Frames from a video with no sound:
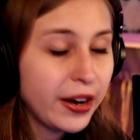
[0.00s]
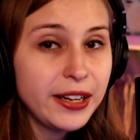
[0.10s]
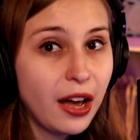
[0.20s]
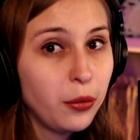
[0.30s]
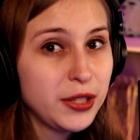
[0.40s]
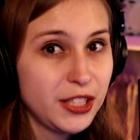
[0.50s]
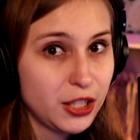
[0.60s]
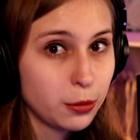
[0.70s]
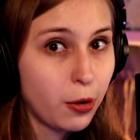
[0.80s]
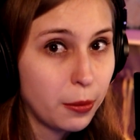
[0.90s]
Right now we see
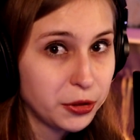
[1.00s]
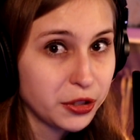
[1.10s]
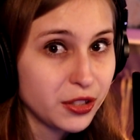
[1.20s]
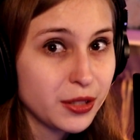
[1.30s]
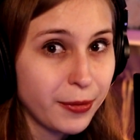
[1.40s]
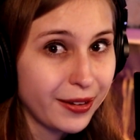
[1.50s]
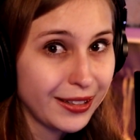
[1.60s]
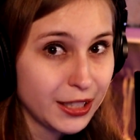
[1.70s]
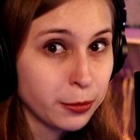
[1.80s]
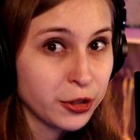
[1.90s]
some options about
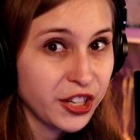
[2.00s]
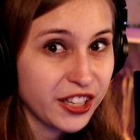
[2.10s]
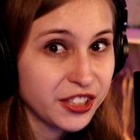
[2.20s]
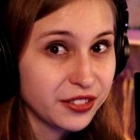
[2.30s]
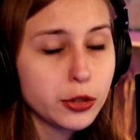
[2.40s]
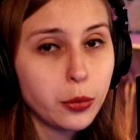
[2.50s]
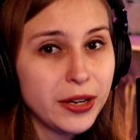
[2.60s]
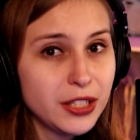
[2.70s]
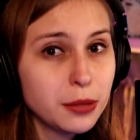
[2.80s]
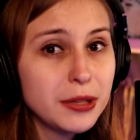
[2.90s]
link protection. So
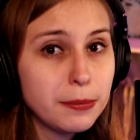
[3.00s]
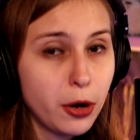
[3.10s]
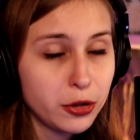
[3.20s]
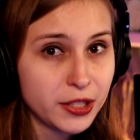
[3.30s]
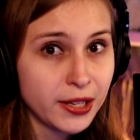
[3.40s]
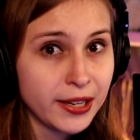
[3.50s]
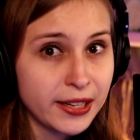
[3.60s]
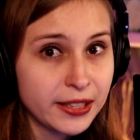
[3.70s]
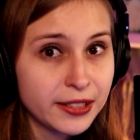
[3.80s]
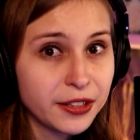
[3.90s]
when somebody posts a
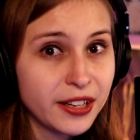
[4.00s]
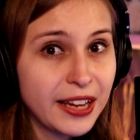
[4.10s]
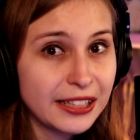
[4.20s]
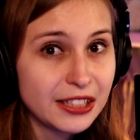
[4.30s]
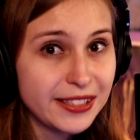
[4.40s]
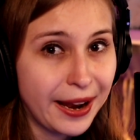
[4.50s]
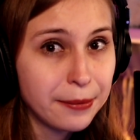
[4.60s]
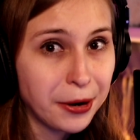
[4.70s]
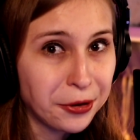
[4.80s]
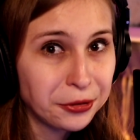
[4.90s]
link, they're gonna get a
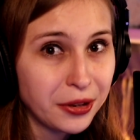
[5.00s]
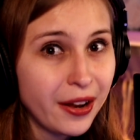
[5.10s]
timeout.